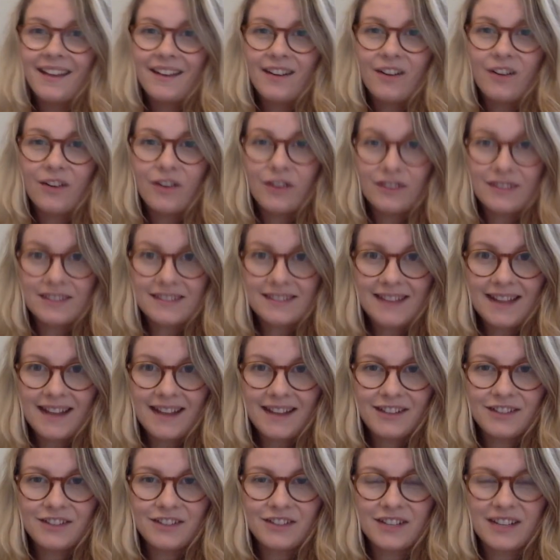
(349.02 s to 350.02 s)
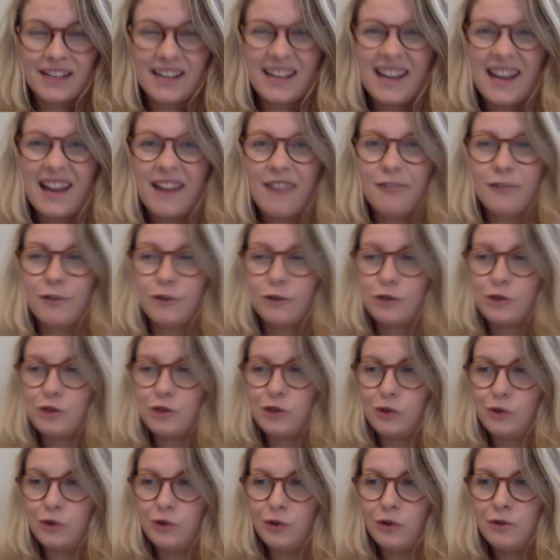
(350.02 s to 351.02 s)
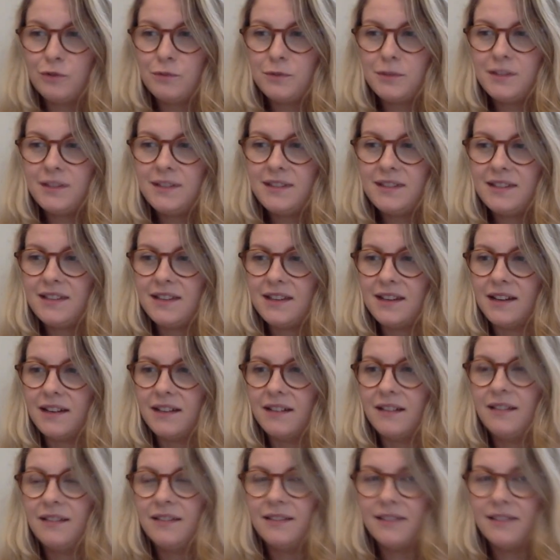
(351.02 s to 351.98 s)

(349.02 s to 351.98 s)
On Saturday, I've got two options here.